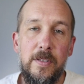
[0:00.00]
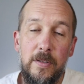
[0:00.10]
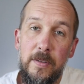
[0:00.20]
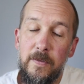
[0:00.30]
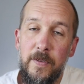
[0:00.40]

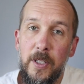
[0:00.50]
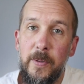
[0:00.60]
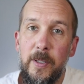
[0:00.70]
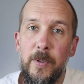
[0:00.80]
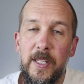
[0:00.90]
not
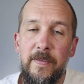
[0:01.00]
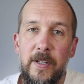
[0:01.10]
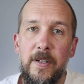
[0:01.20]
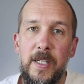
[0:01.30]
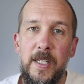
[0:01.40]
following what they've
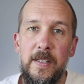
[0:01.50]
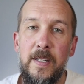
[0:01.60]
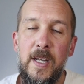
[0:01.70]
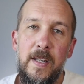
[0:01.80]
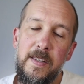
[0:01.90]
agreed,
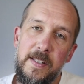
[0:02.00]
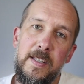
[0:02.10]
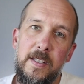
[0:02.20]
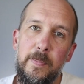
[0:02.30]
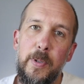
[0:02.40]
this
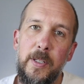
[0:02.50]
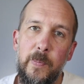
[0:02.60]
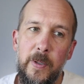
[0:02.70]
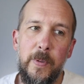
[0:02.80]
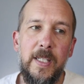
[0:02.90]
is the point
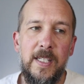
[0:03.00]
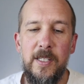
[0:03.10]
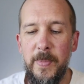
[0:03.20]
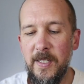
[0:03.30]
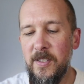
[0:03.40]
where we need to
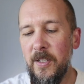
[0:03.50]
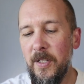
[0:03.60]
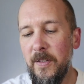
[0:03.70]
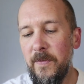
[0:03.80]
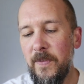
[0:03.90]
be
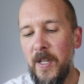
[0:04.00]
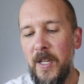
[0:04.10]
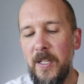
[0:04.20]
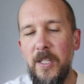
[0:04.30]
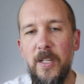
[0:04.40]
assertive.
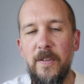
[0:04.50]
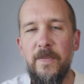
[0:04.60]
You can